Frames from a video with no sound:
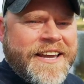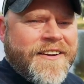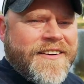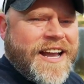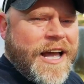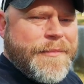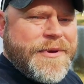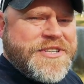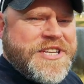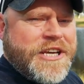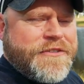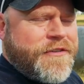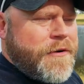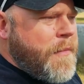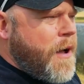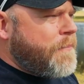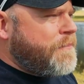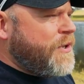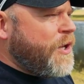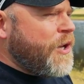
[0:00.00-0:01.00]
here coming to you
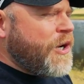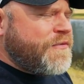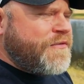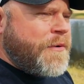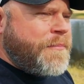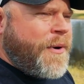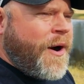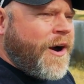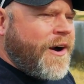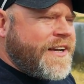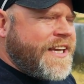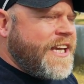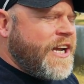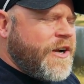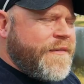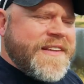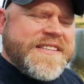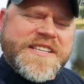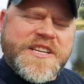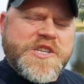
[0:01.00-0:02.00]
from a beautiful park
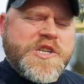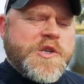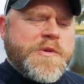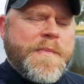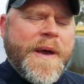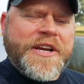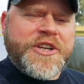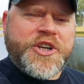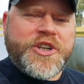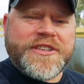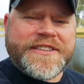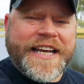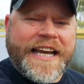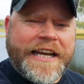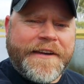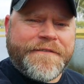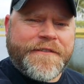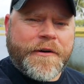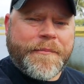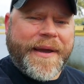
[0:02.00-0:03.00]
here. This is a special
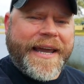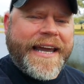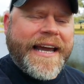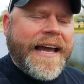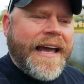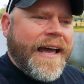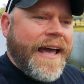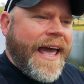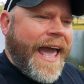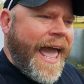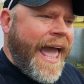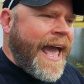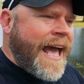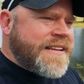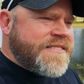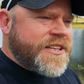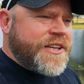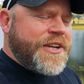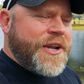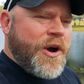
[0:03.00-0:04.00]
day for me.
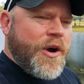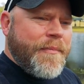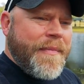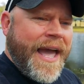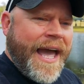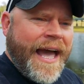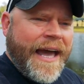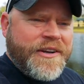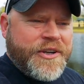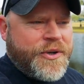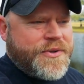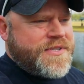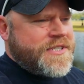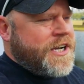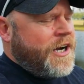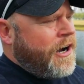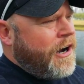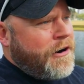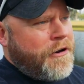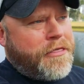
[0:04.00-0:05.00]
As a nomad who's
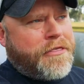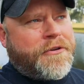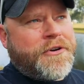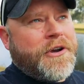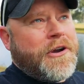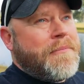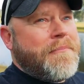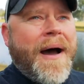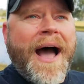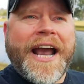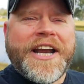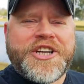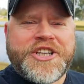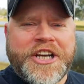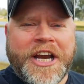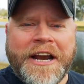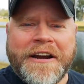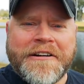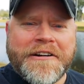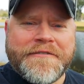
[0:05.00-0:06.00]
gone through my
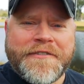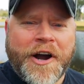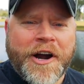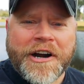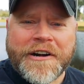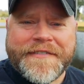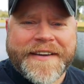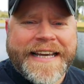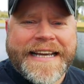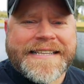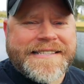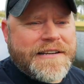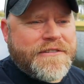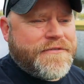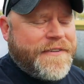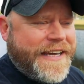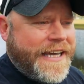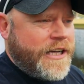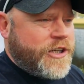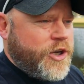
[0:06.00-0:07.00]
share of RVs and
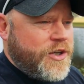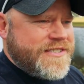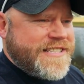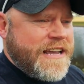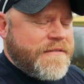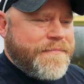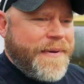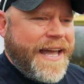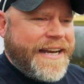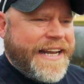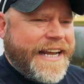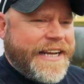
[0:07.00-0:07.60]
vehicles, I've been